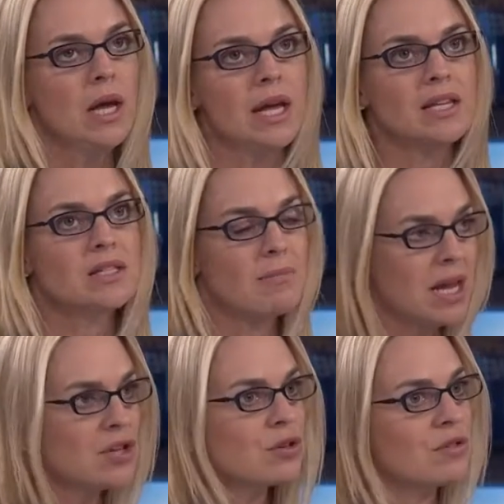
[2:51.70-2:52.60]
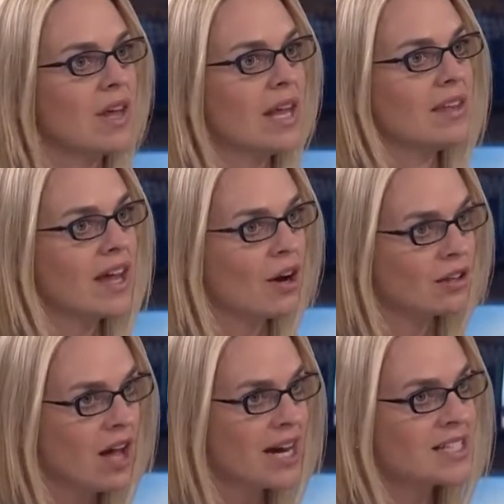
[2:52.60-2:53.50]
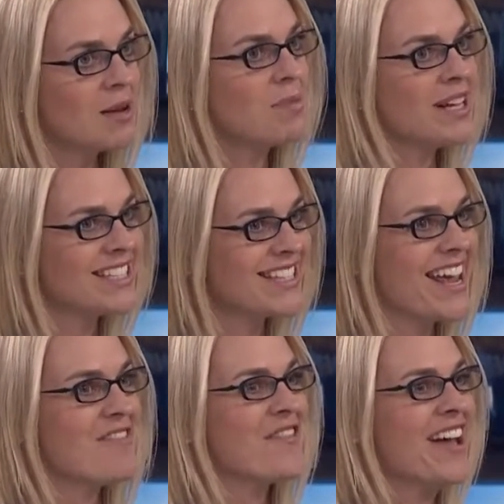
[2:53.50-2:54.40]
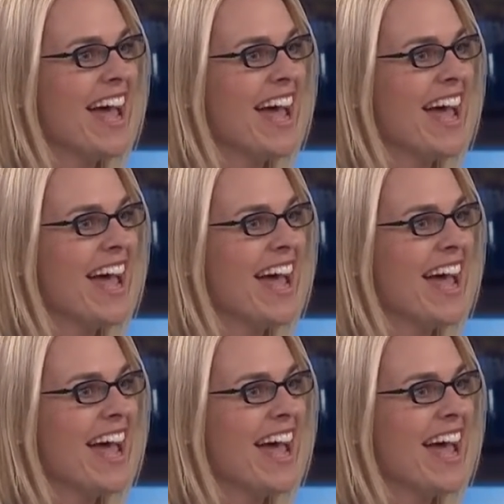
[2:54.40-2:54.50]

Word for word: is to make sure that they are locked up and safe